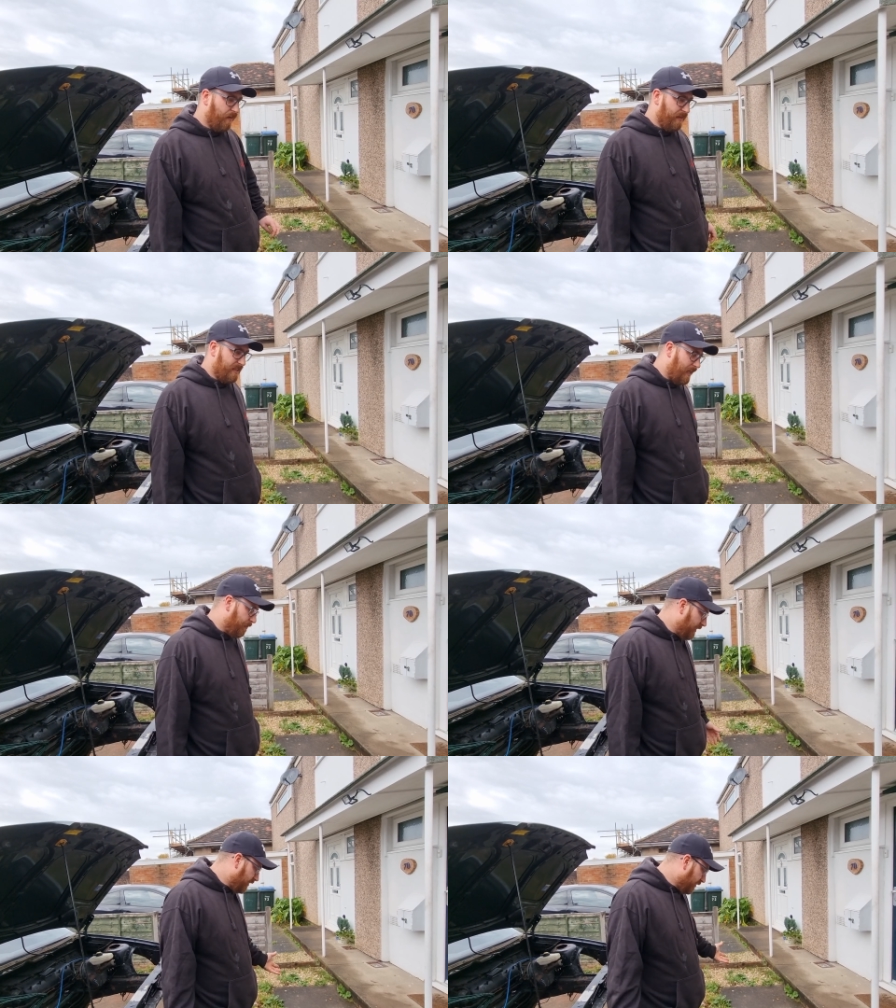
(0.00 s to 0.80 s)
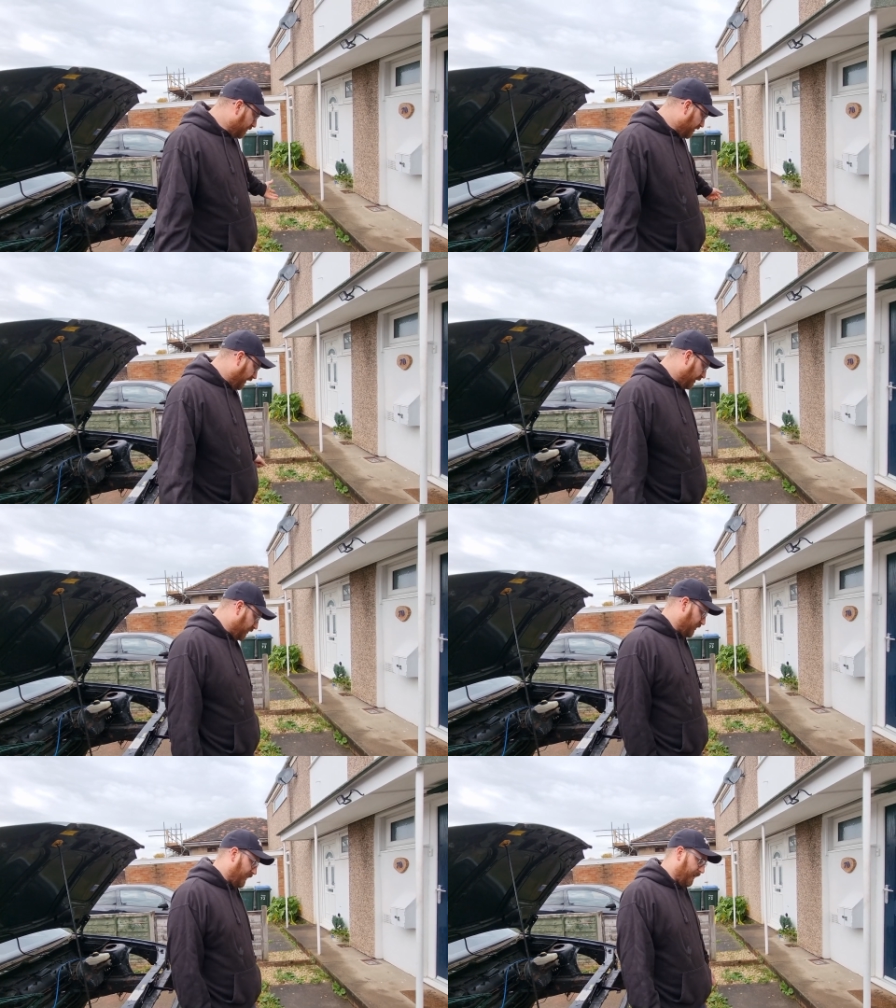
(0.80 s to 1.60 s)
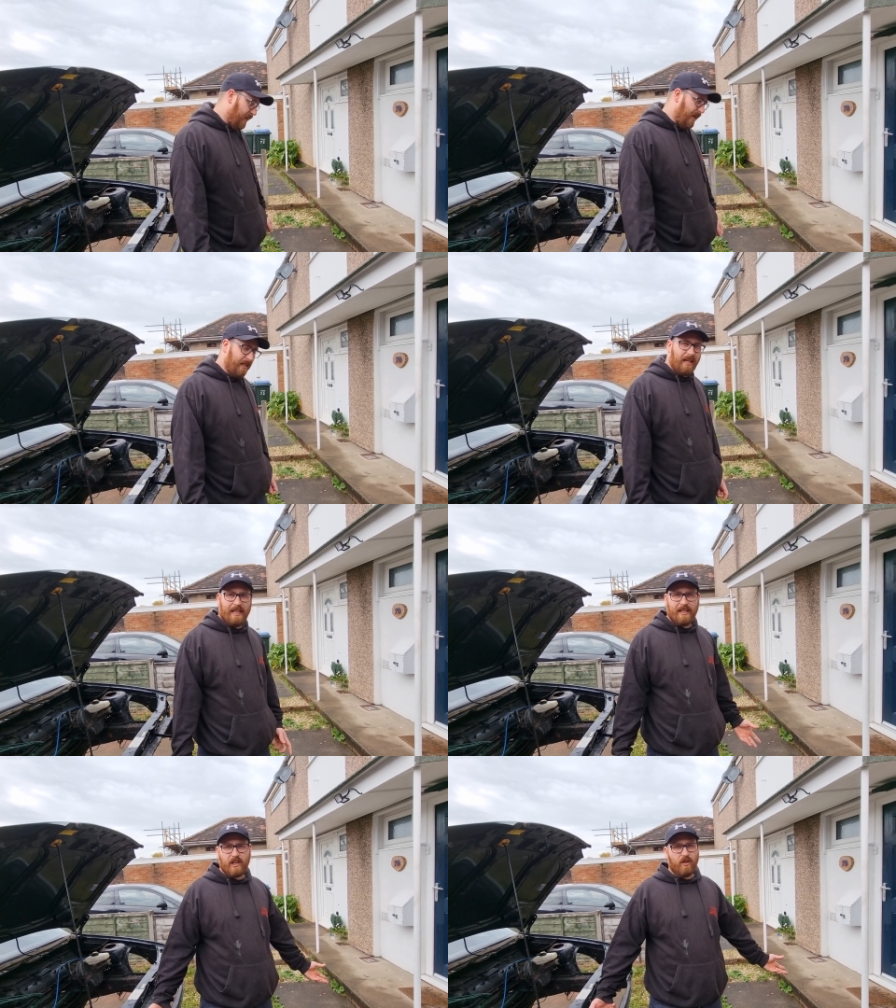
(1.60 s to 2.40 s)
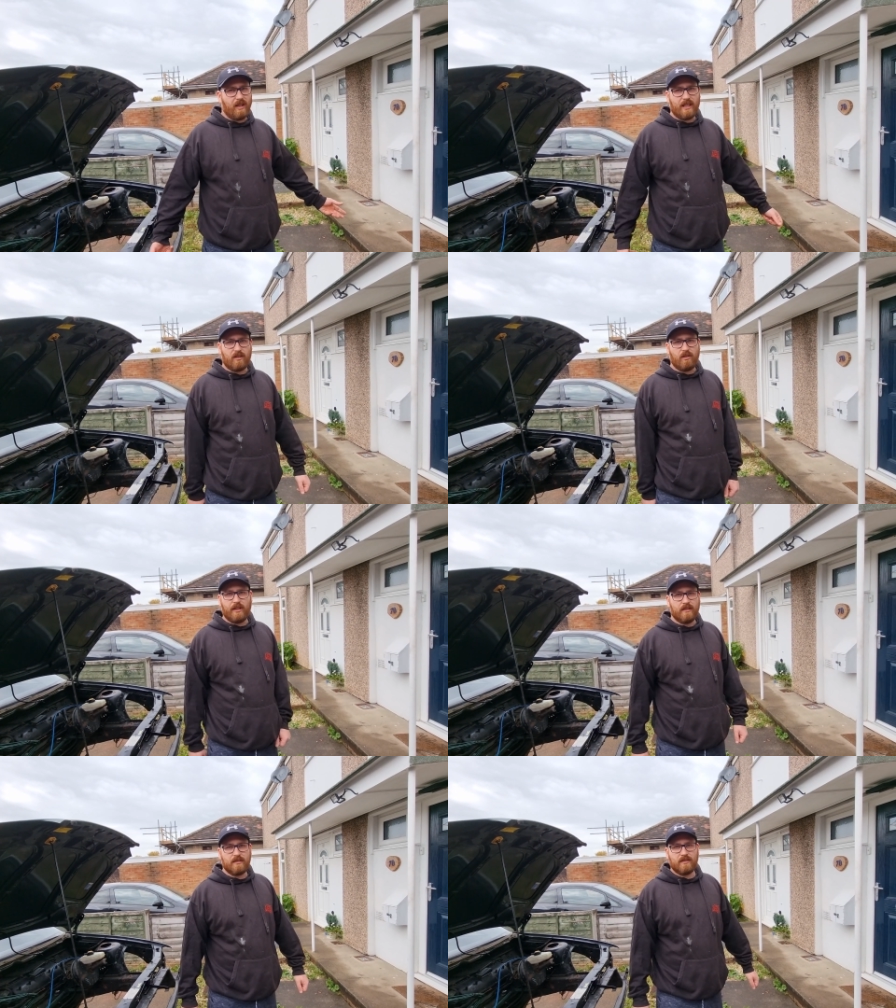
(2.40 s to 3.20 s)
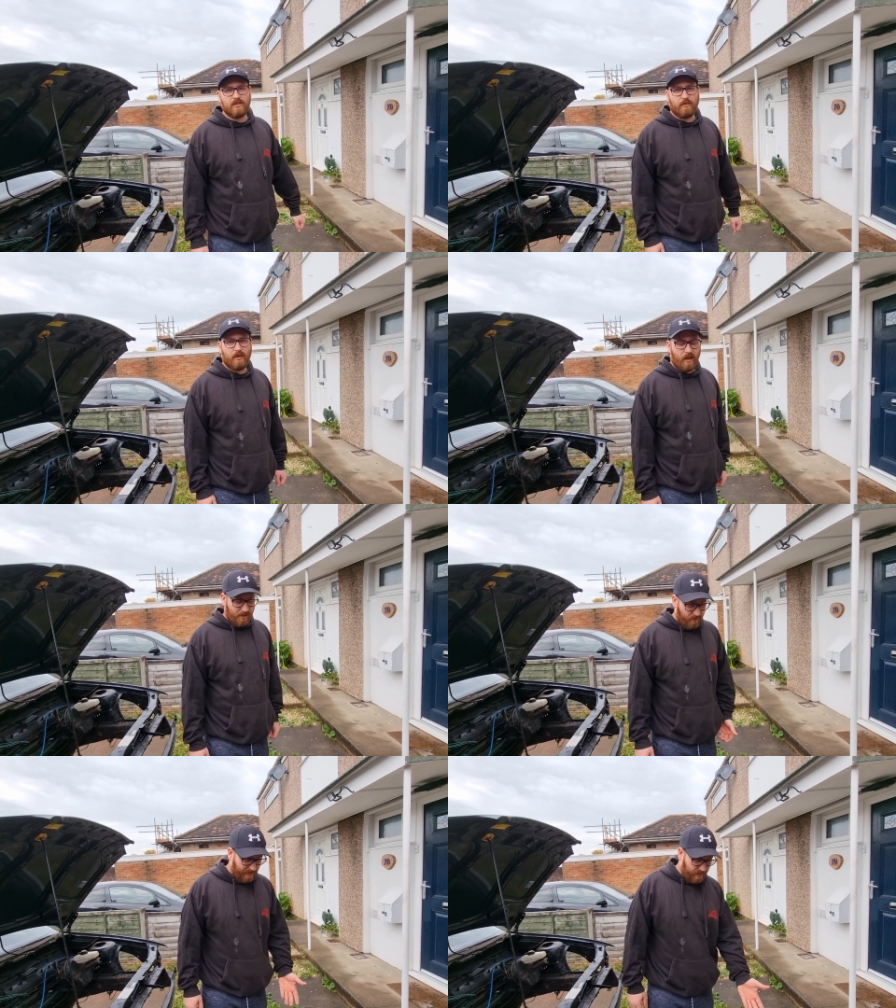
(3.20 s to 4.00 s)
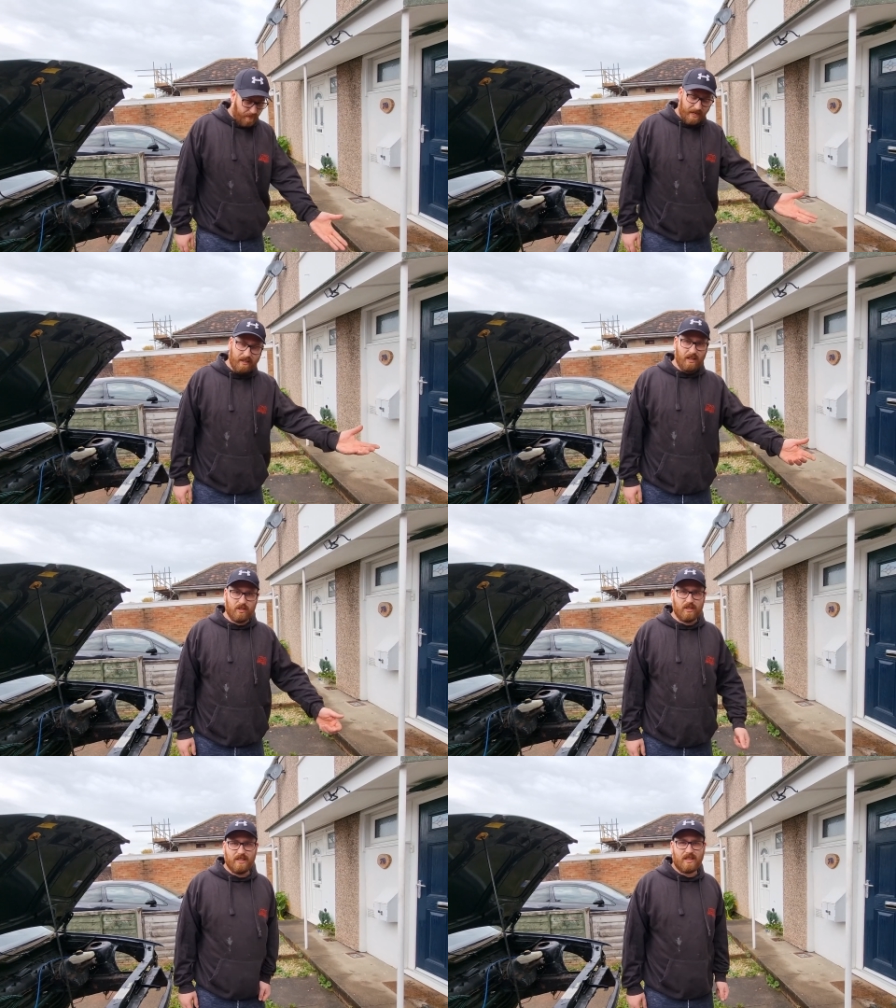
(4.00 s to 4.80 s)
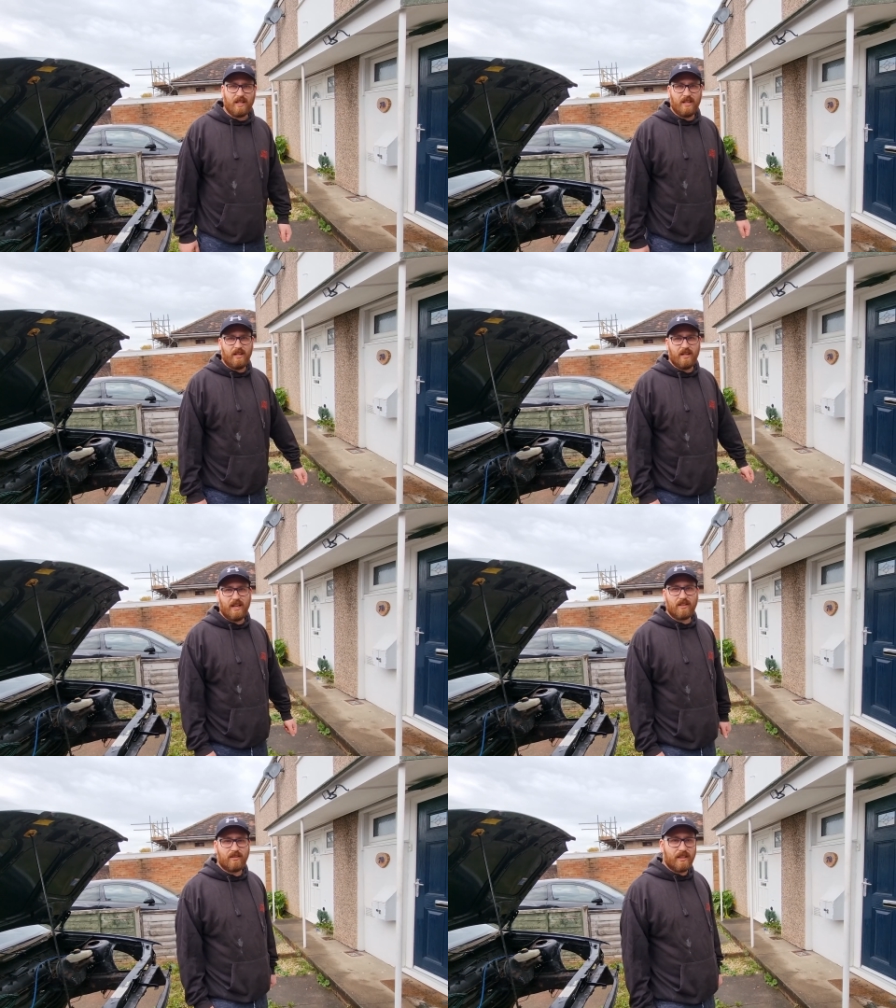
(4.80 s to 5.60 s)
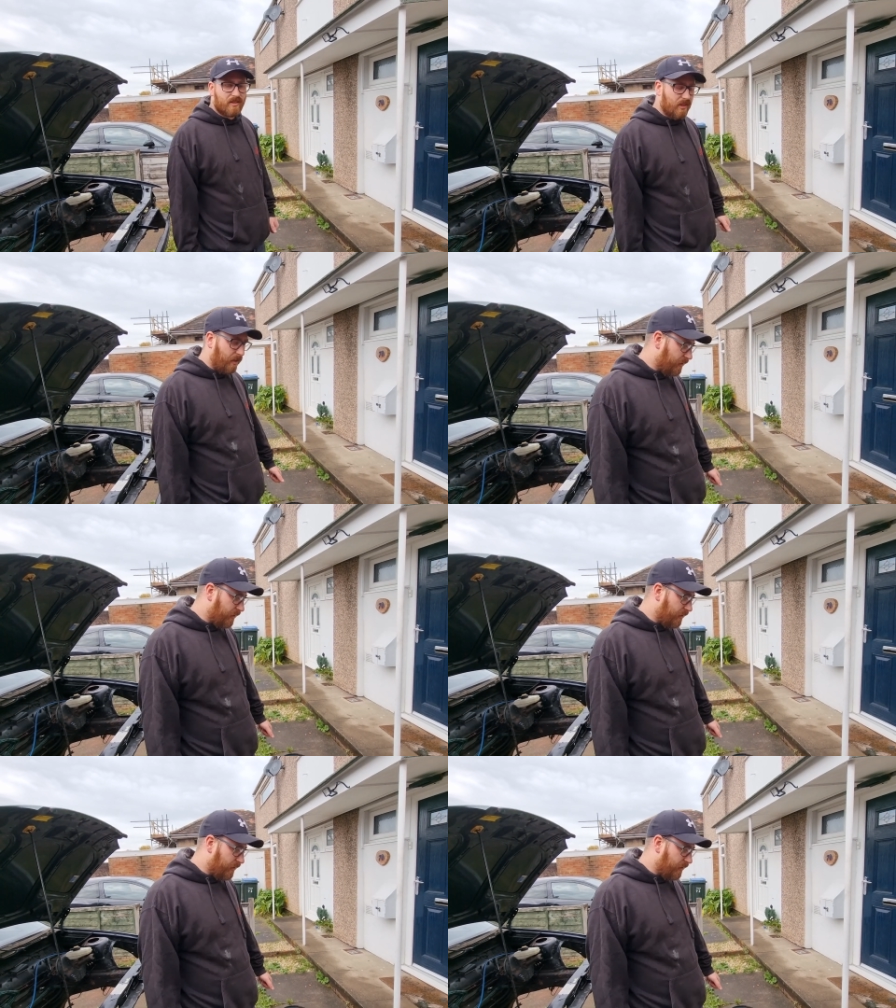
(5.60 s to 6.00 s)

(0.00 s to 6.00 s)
of it's aluminium, so it'll just get a clear coat lacquer on it. So not, i don't need to paint it. I just need to clean it and lacquer it. So